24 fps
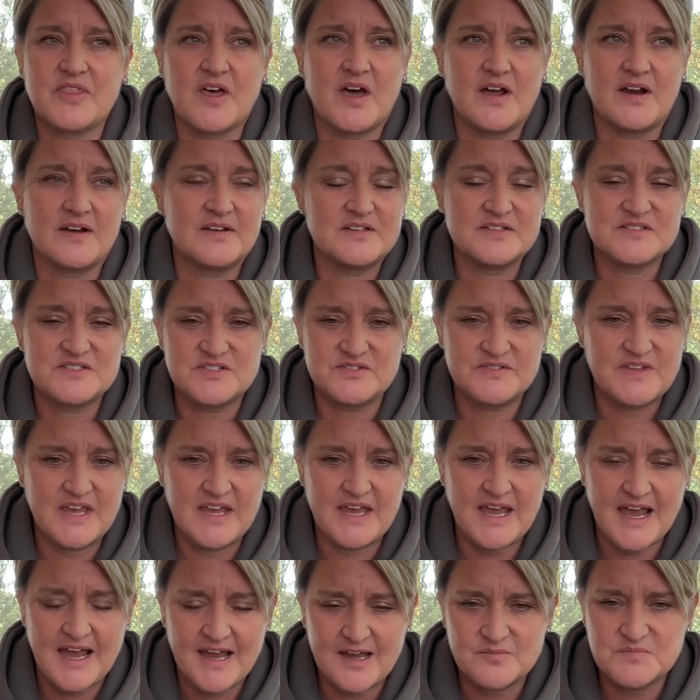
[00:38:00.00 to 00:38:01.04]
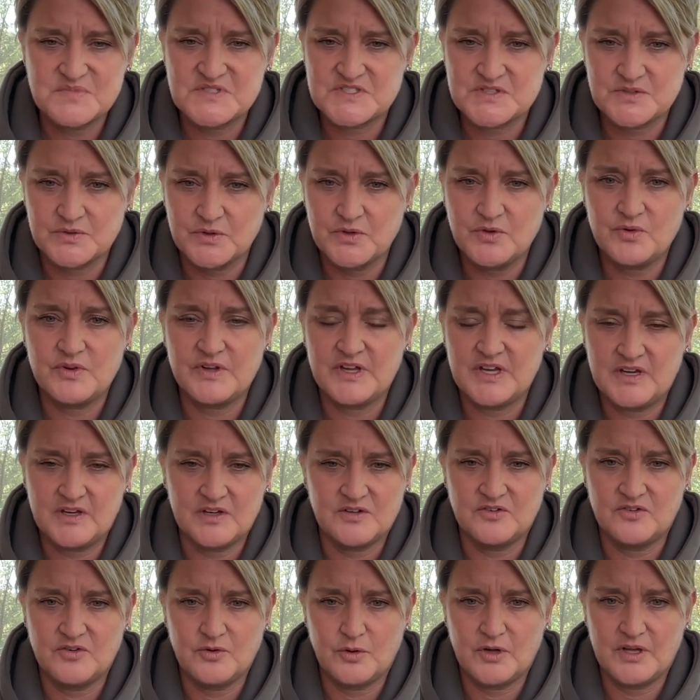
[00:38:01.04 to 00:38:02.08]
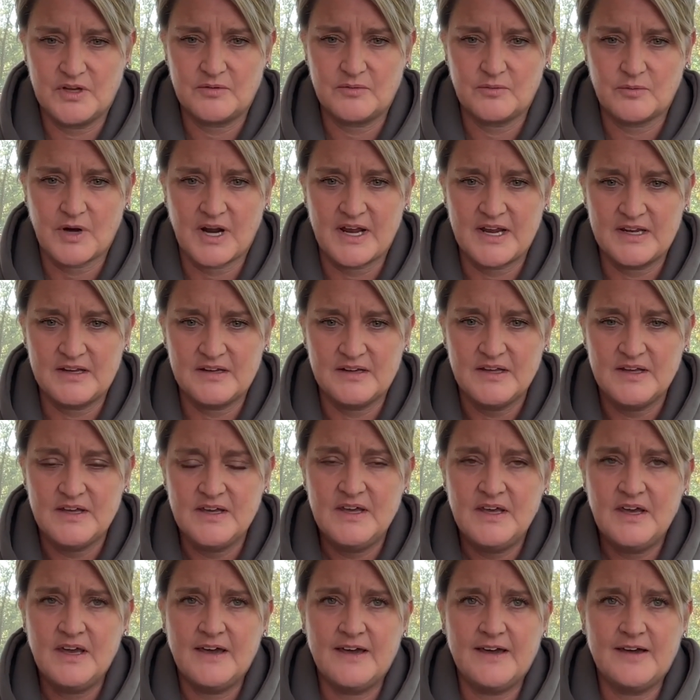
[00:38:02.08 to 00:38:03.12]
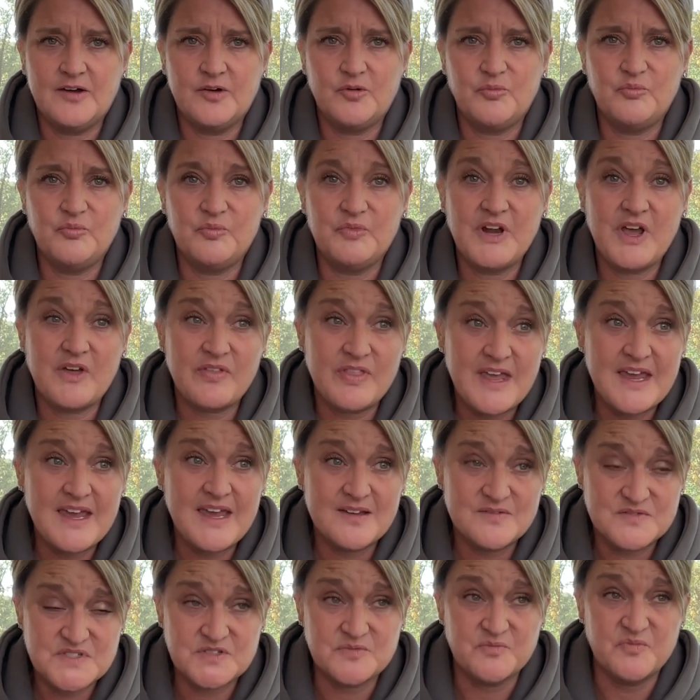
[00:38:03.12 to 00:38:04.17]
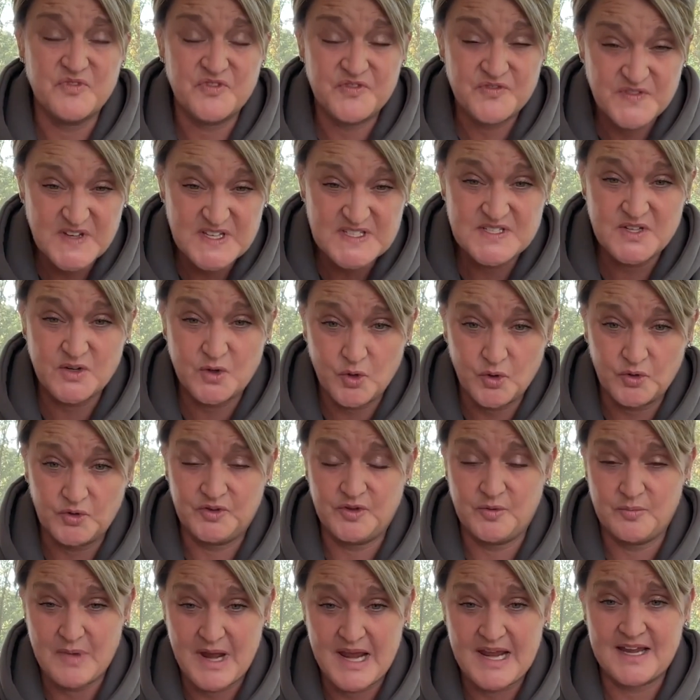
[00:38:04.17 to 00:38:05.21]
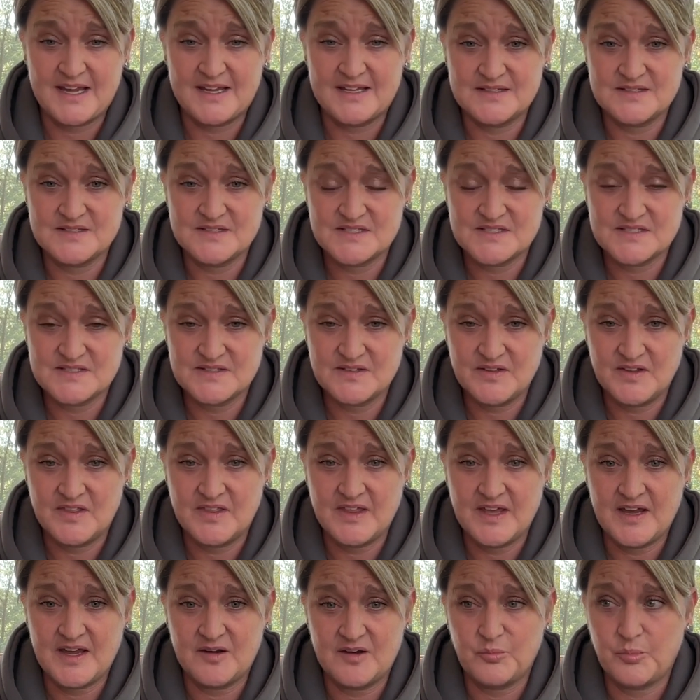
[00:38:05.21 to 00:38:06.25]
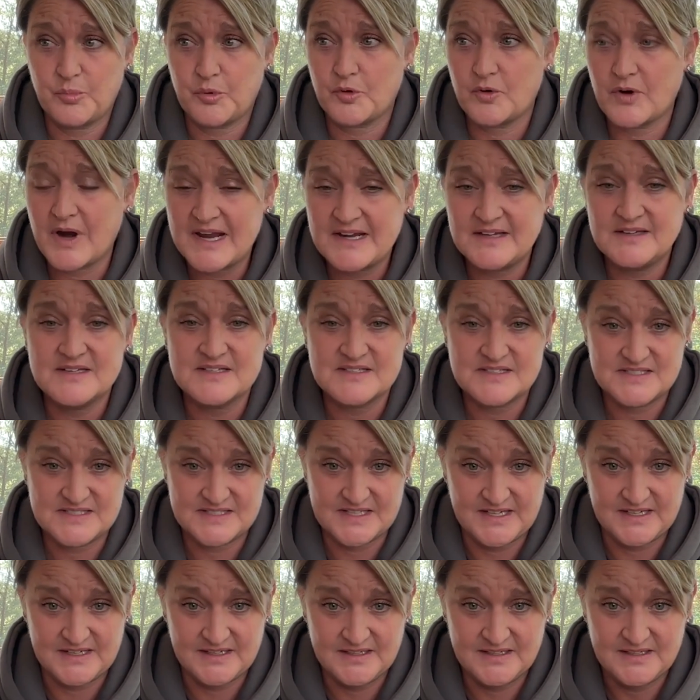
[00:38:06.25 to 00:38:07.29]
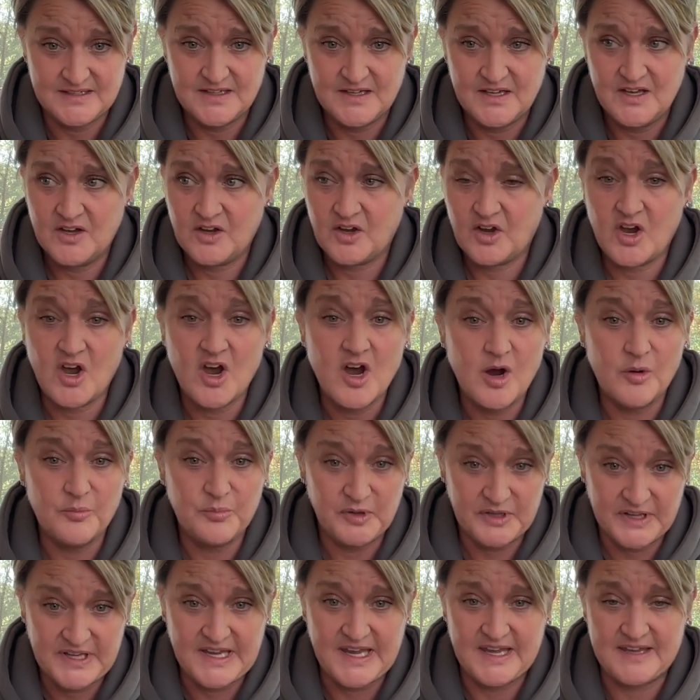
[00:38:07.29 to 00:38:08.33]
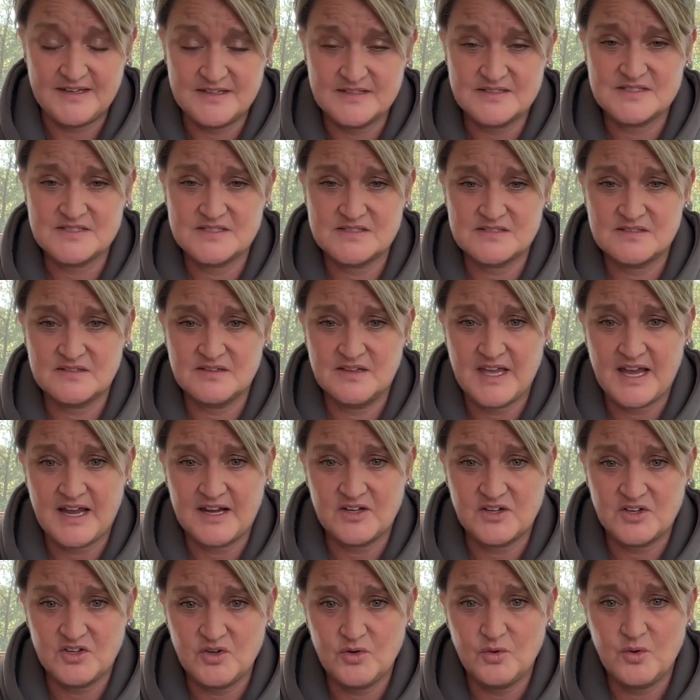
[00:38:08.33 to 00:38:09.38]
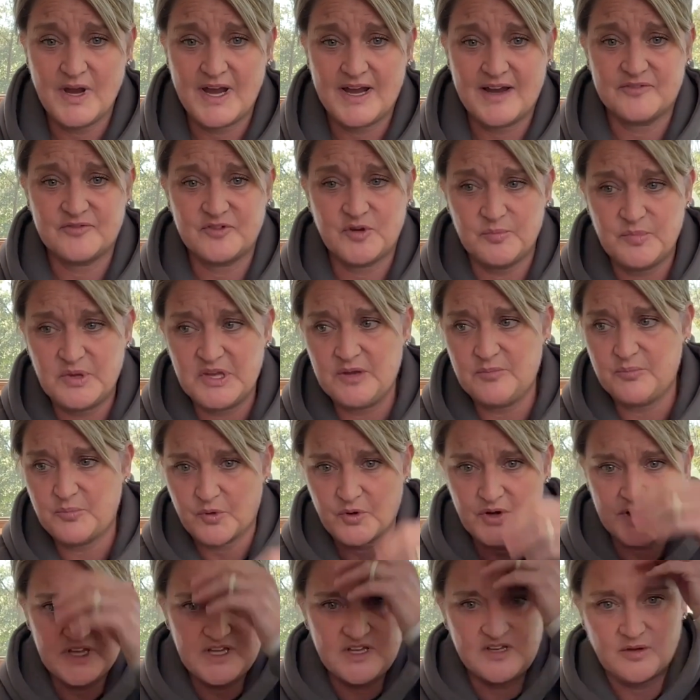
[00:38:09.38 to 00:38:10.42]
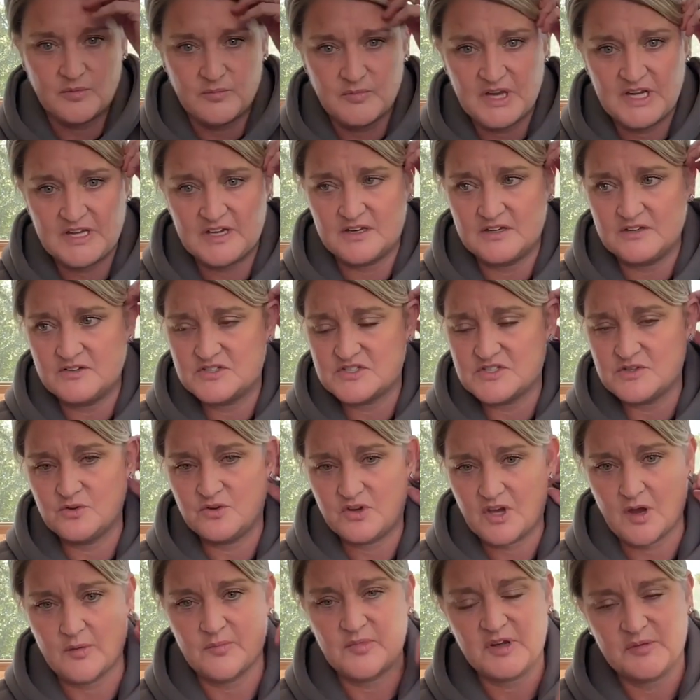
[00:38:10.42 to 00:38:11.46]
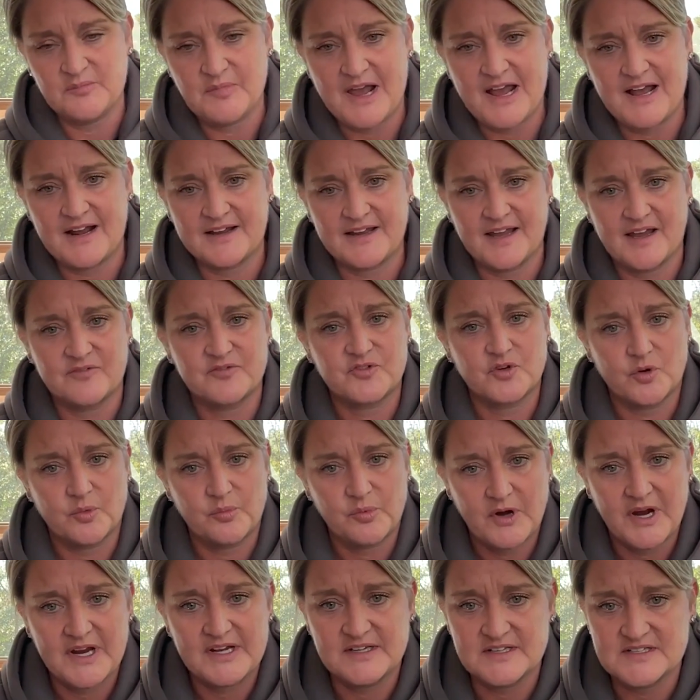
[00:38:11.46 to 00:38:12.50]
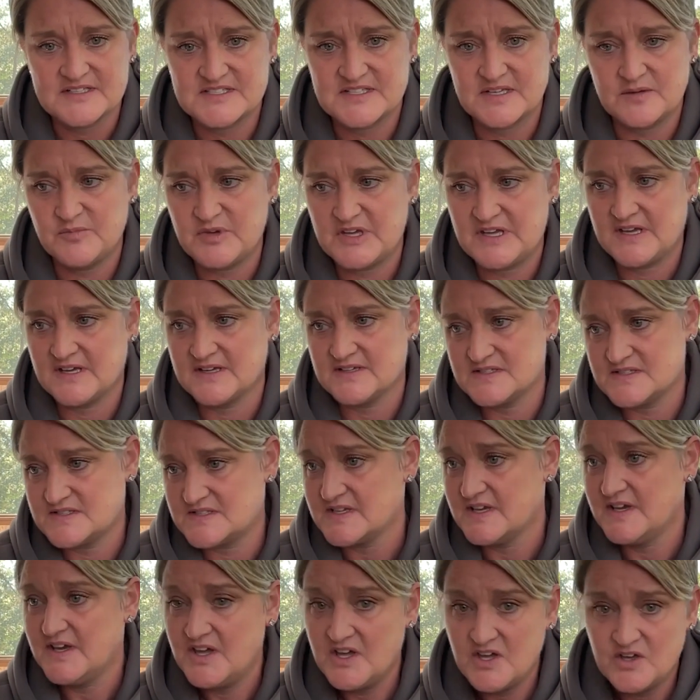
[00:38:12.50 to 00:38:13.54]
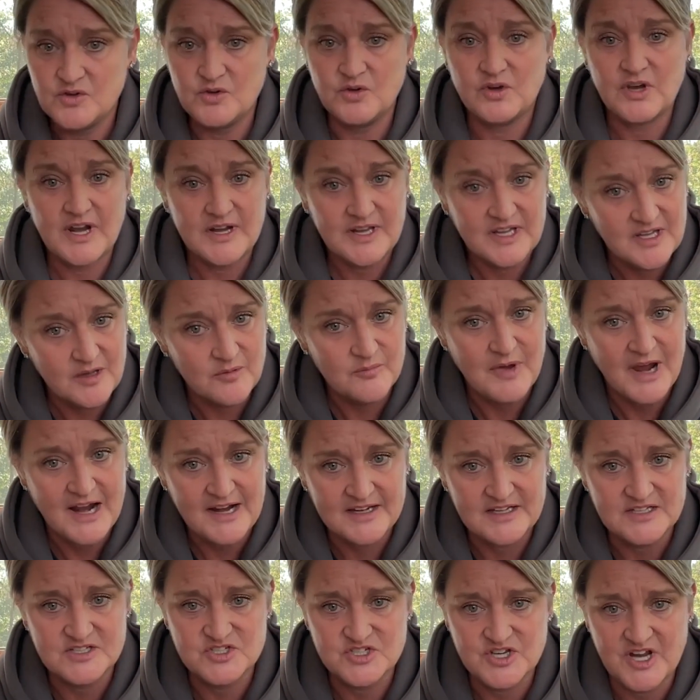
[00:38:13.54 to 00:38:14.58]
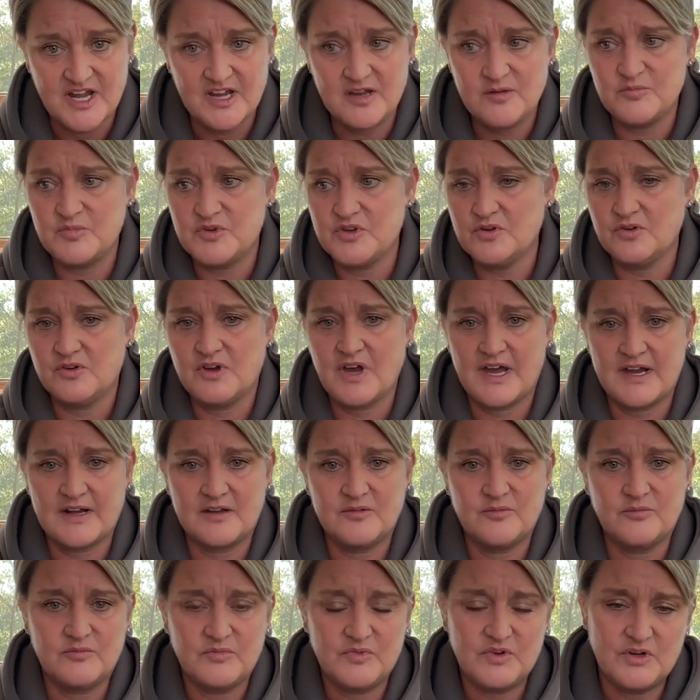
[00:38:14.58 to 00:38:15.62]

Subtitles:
thought is they absolutely can do it, right? Now they have some physical demands that pregnancy complicates, that you have to be pretty committed to coming back after a pregnancy, because you got to get back in shape. You got to,